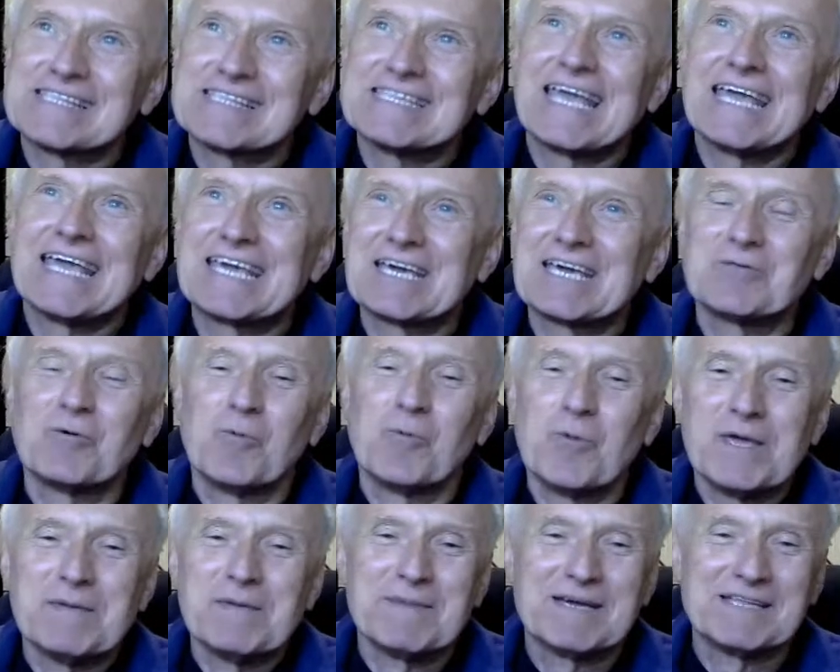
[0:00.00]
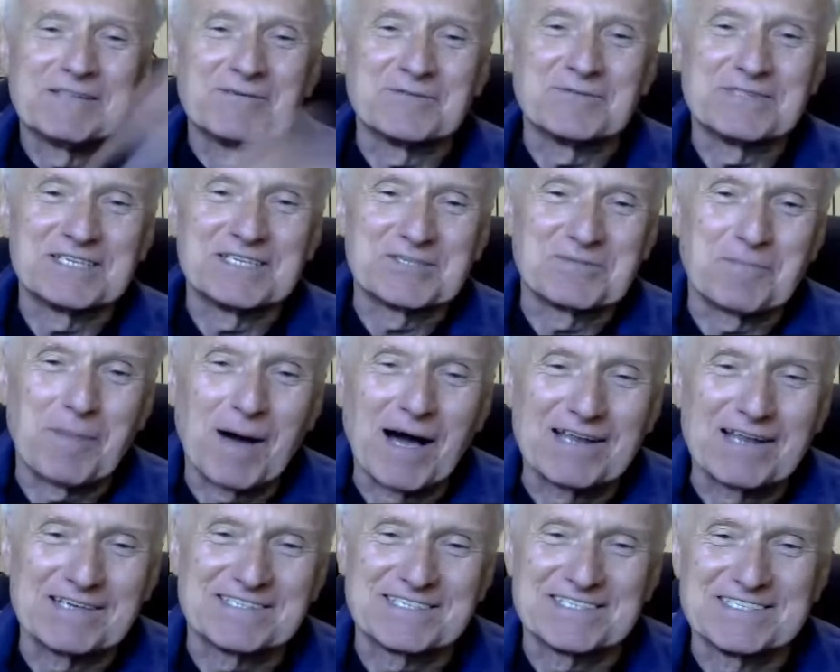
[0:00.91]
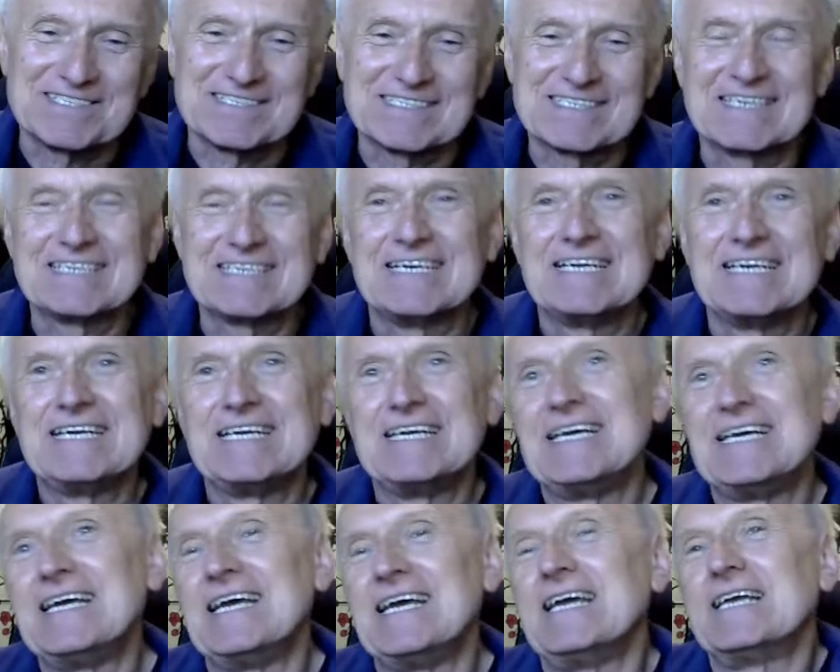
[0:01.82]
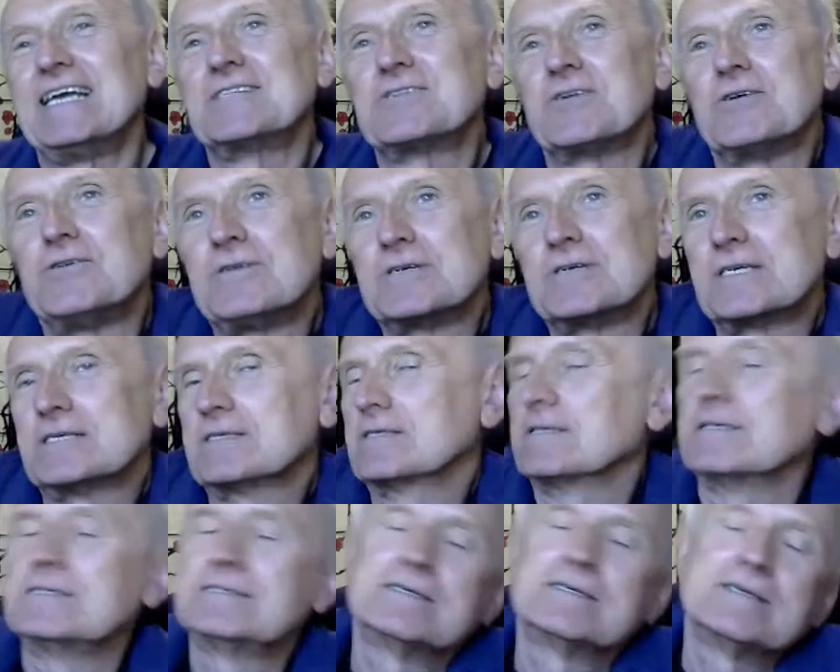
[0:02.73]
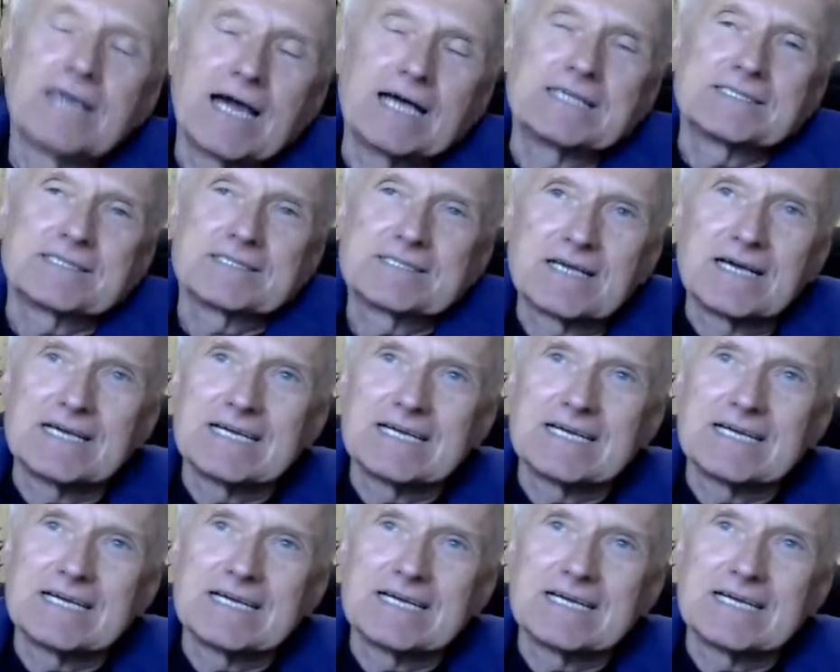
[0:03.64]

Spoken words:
naked women on these palaces. So yes,